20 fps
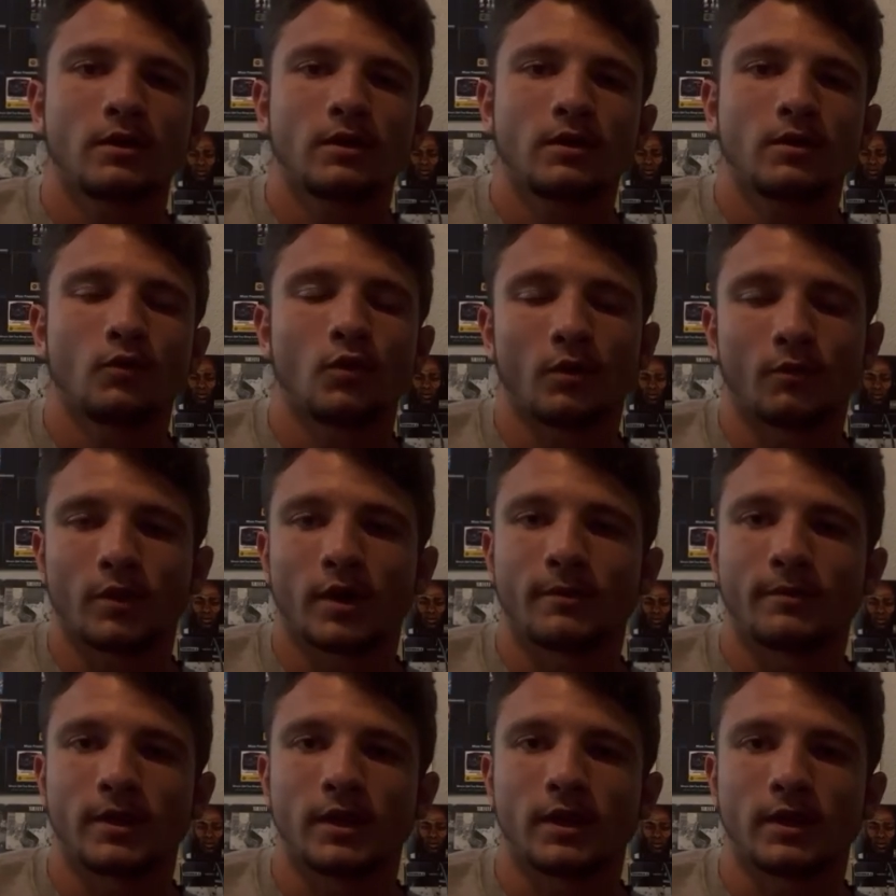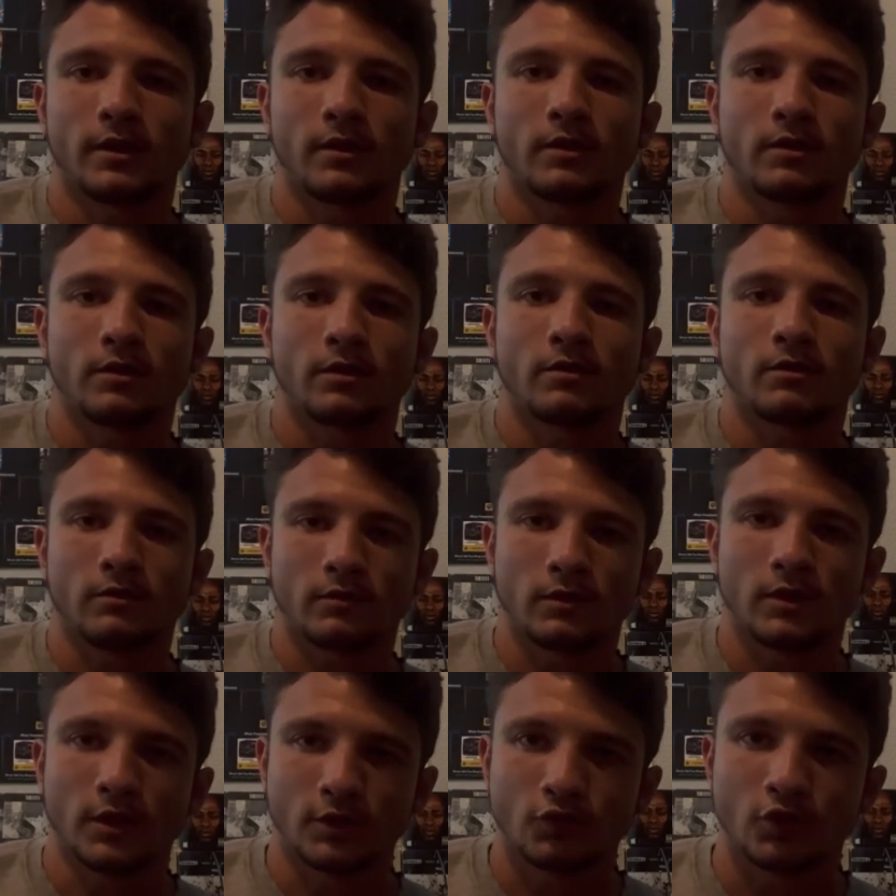1 rep being
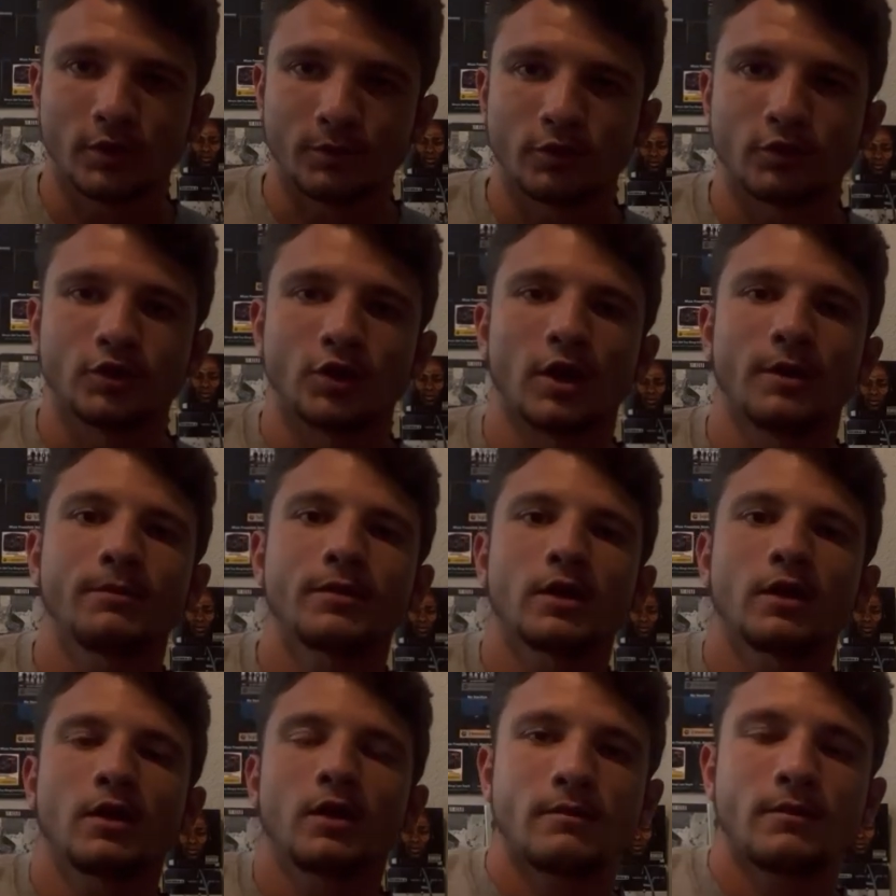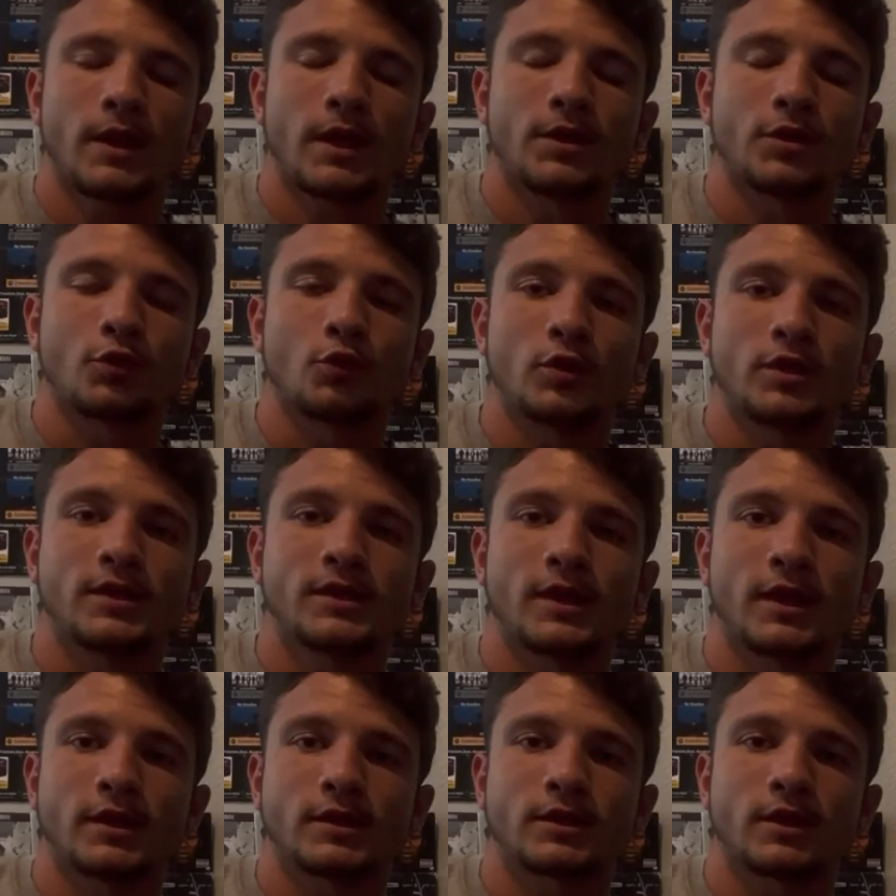the triple jump, and 3
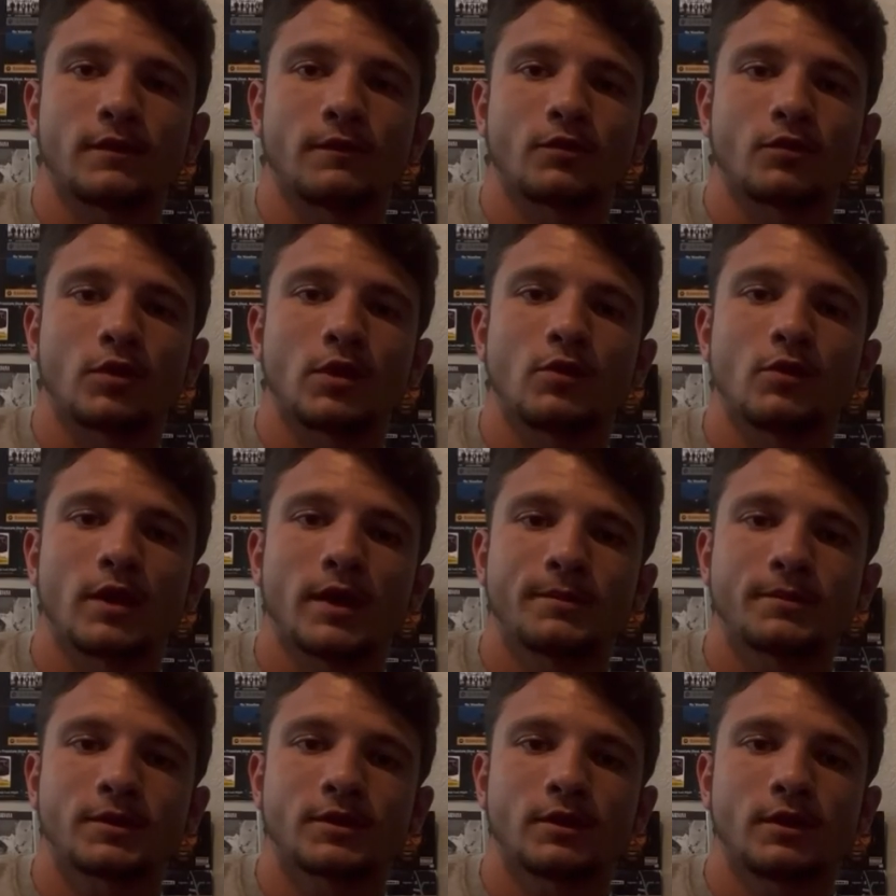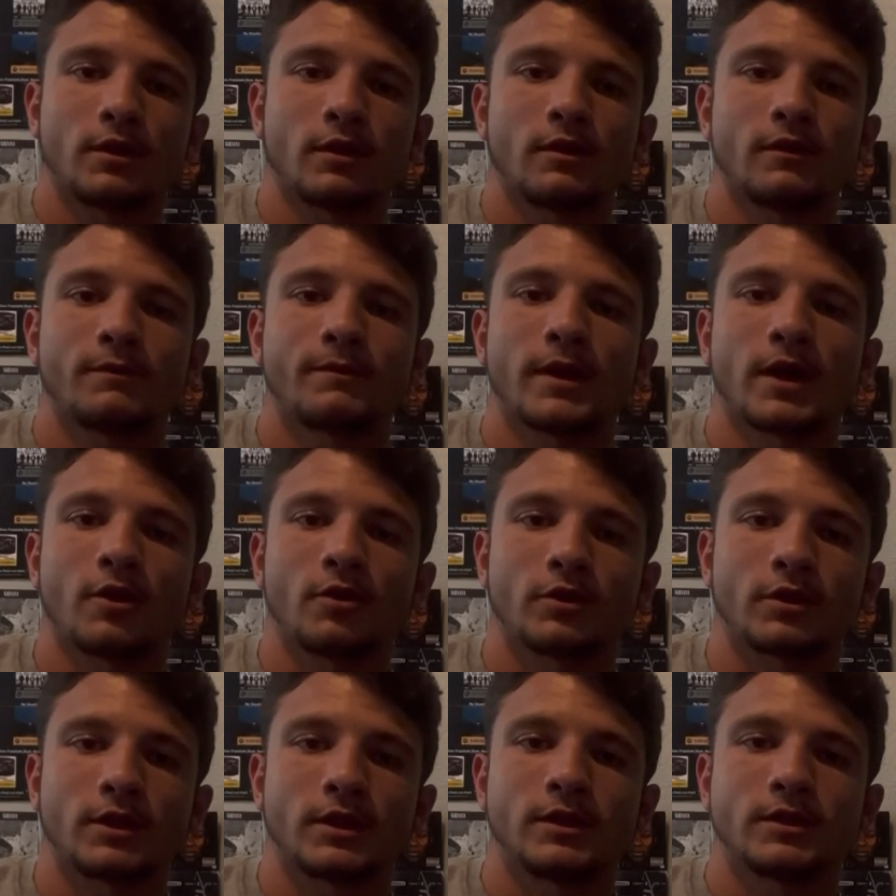sets of 3 reps of power
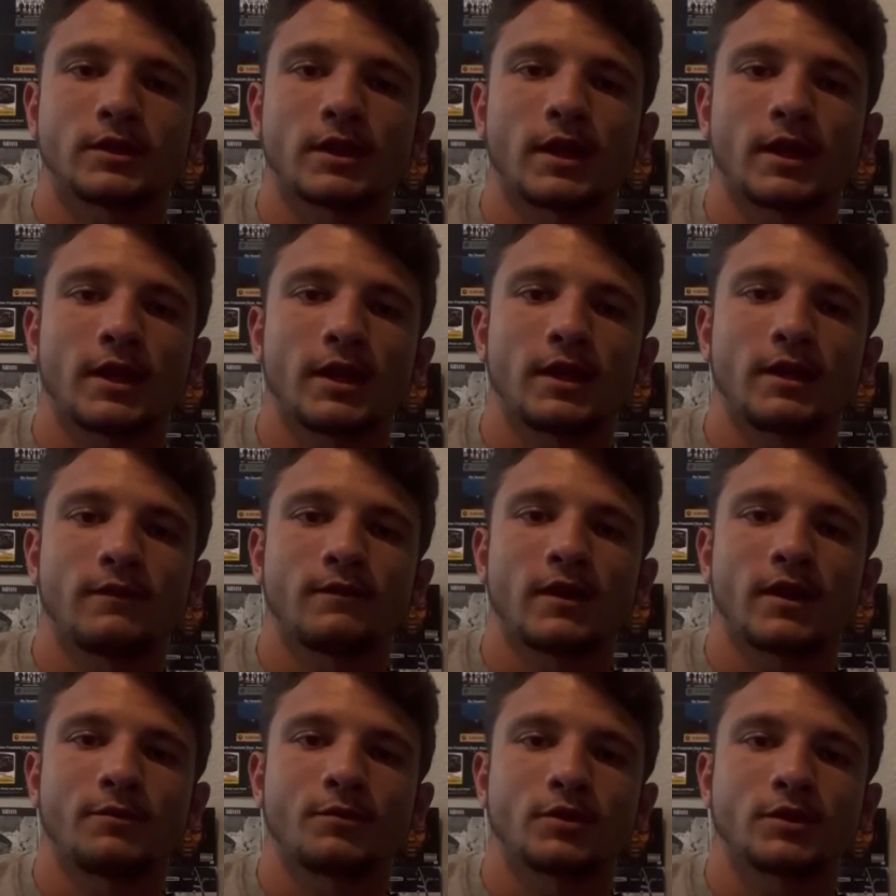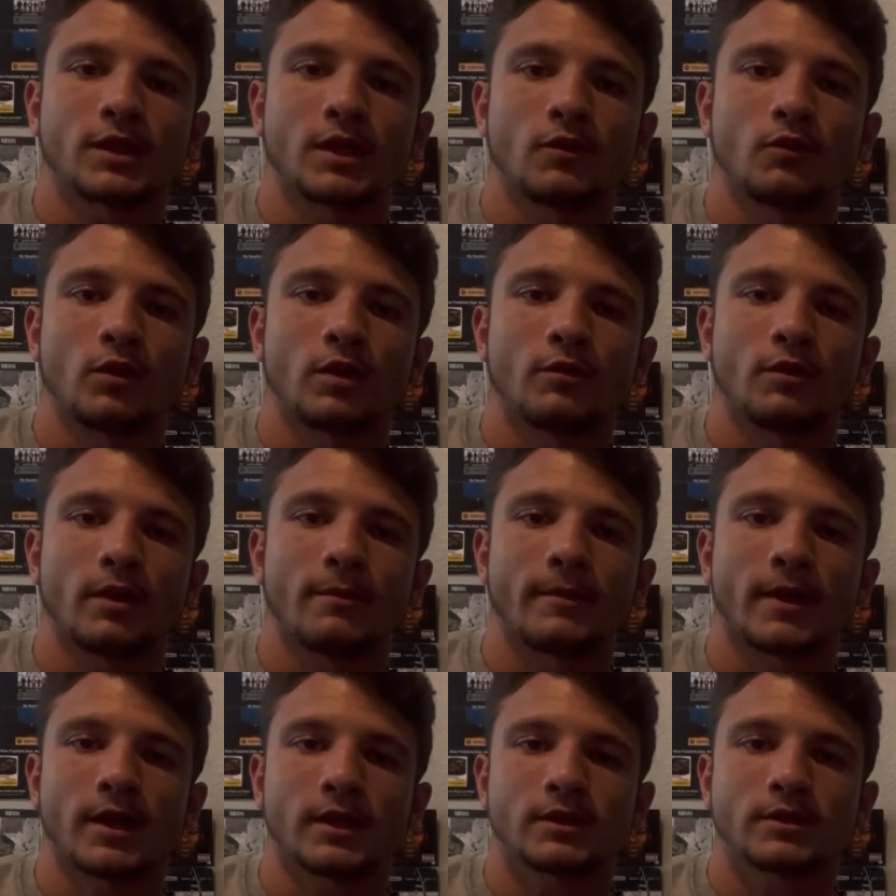cleans at 85% 1 rep
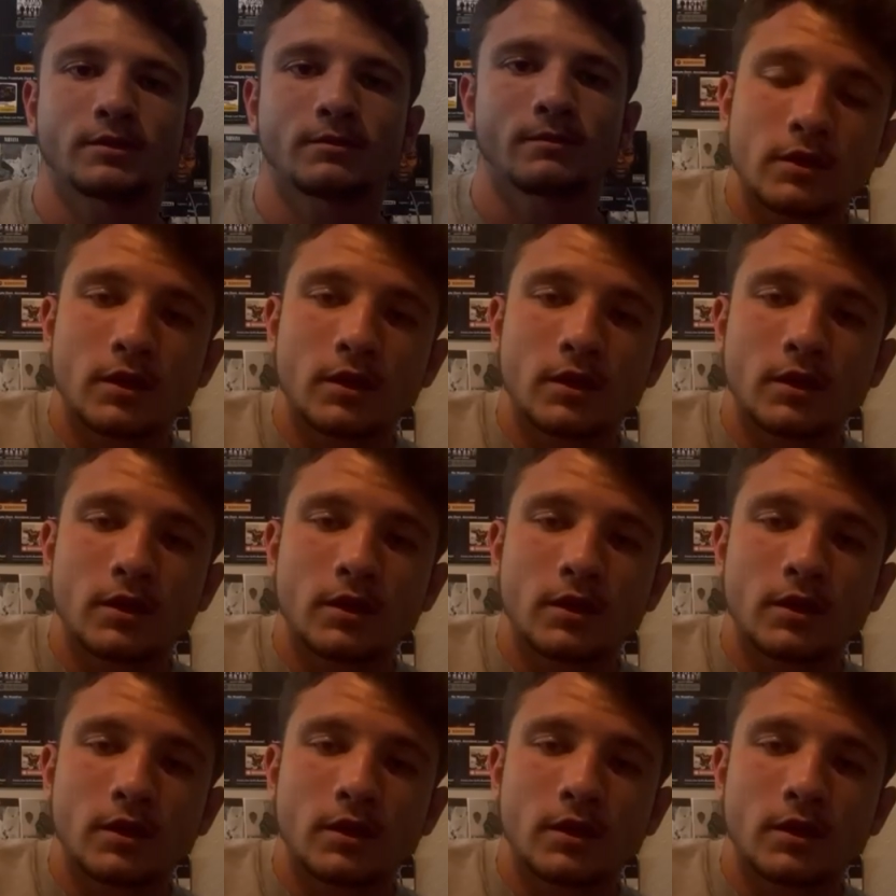max.